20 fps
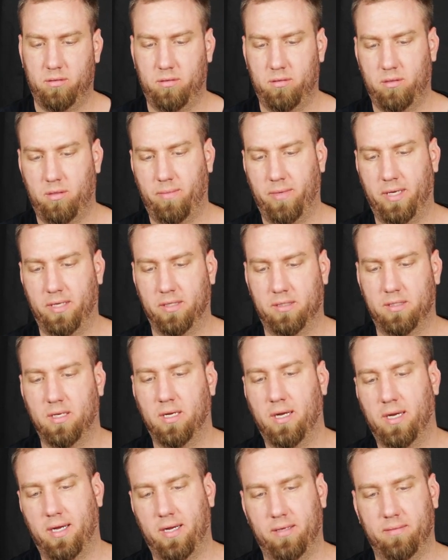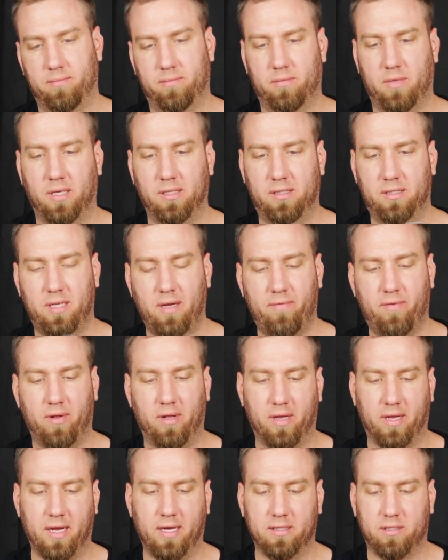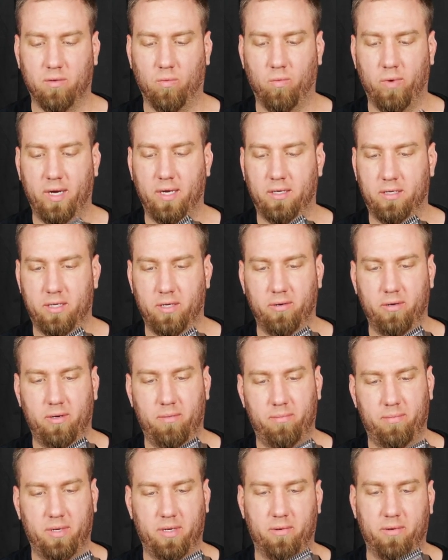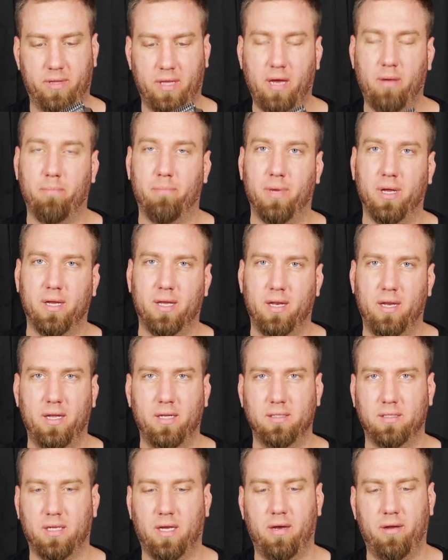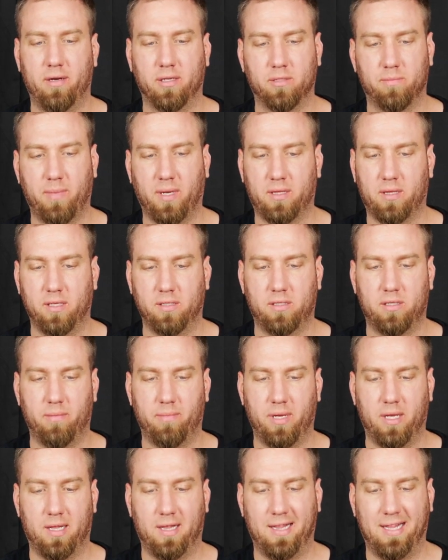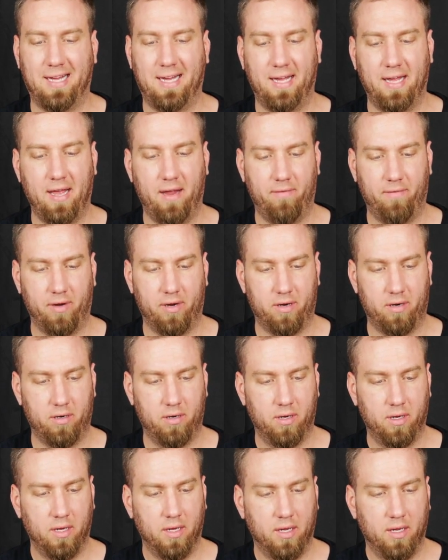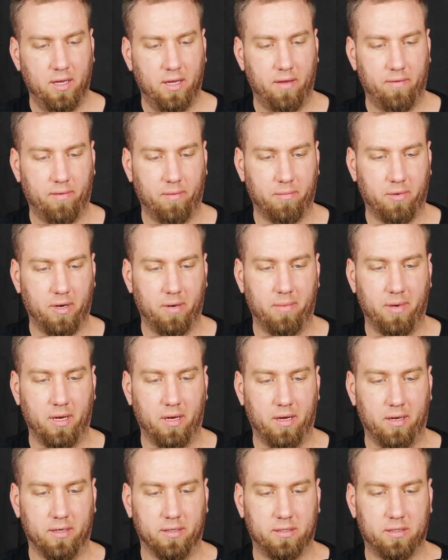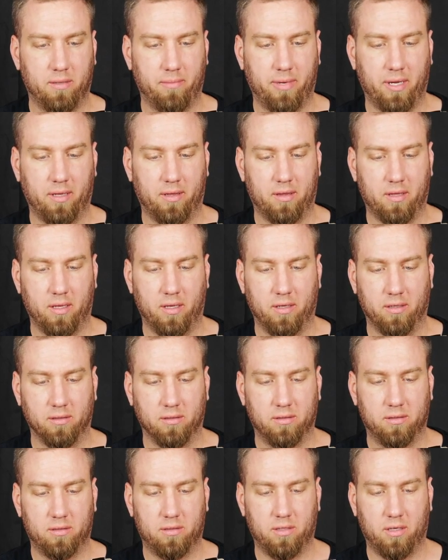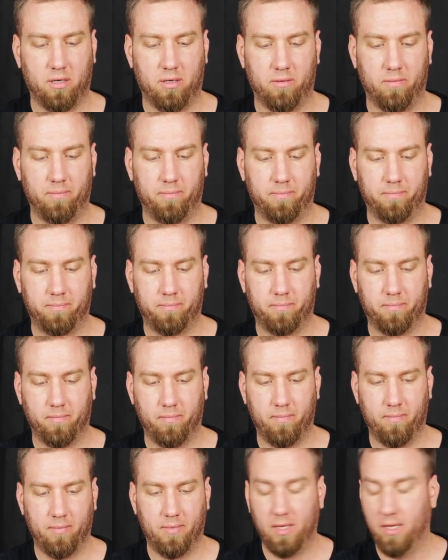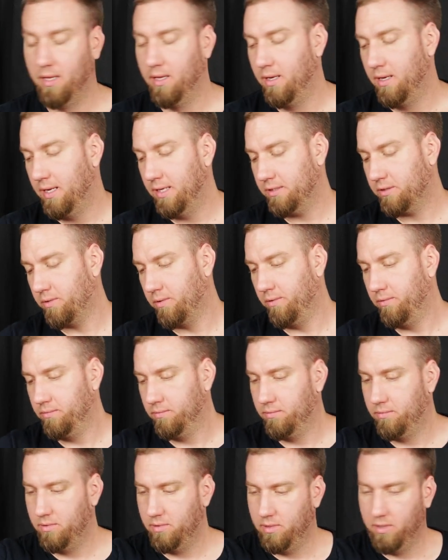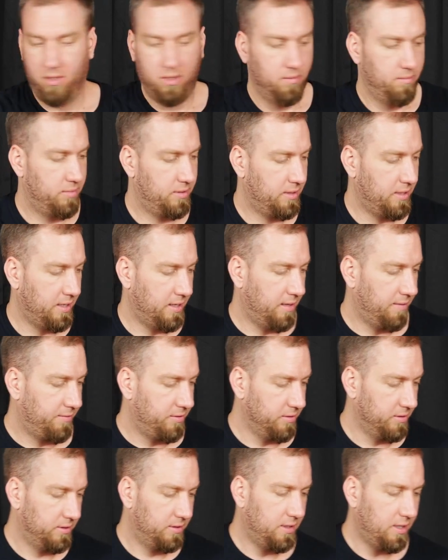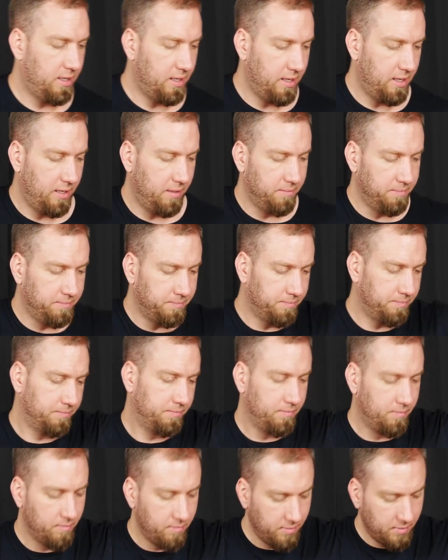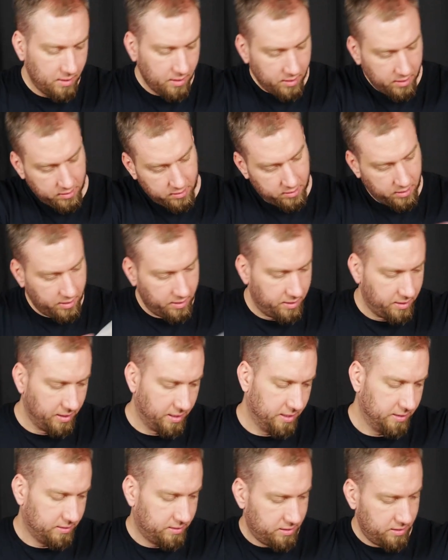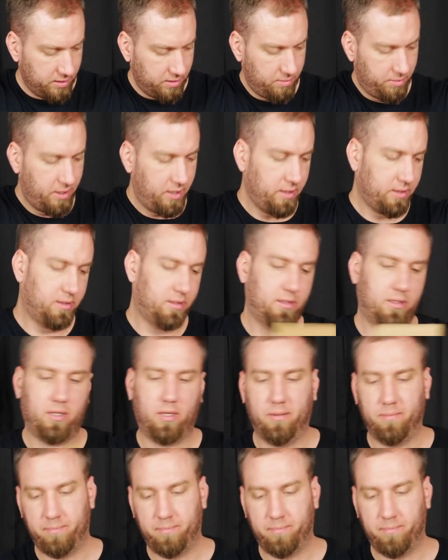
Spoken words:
I mean, it's definitely got some weight to it, but with how big it is, I would expect this to be a lot heavier, if I'm gonna be honest about things, so. That's cool. Put that off to a side. Anything else in our box?